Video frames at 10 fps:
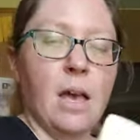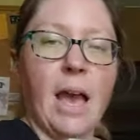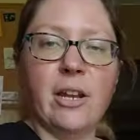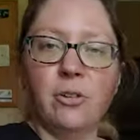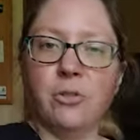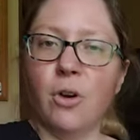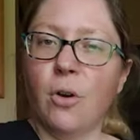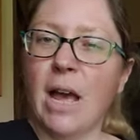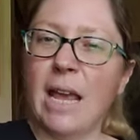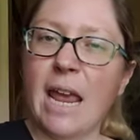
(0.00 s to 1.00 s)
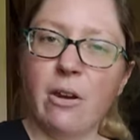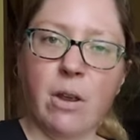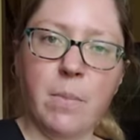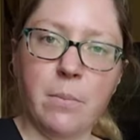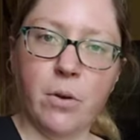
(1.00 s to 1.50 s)
I don't know. I can't
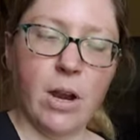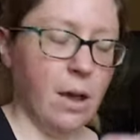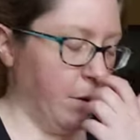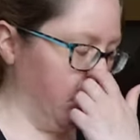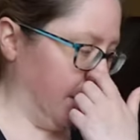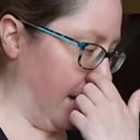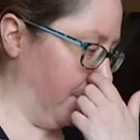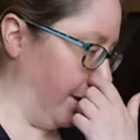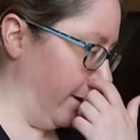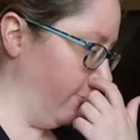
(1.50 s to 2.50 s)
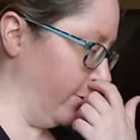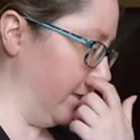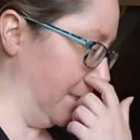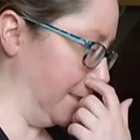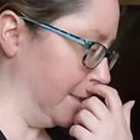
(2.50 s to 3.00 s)
remember how much I paid for
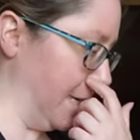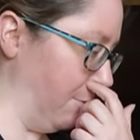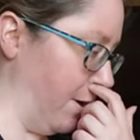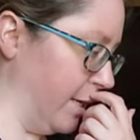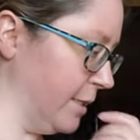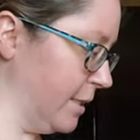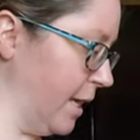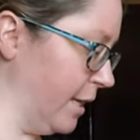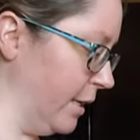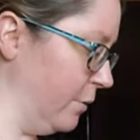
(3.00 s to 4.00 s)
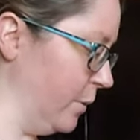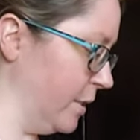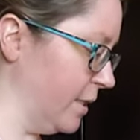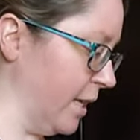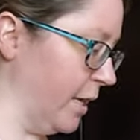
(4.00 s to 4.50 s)
these. I want to say it
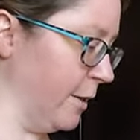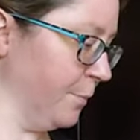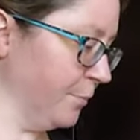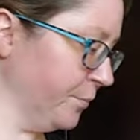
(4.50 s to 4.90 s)
was like,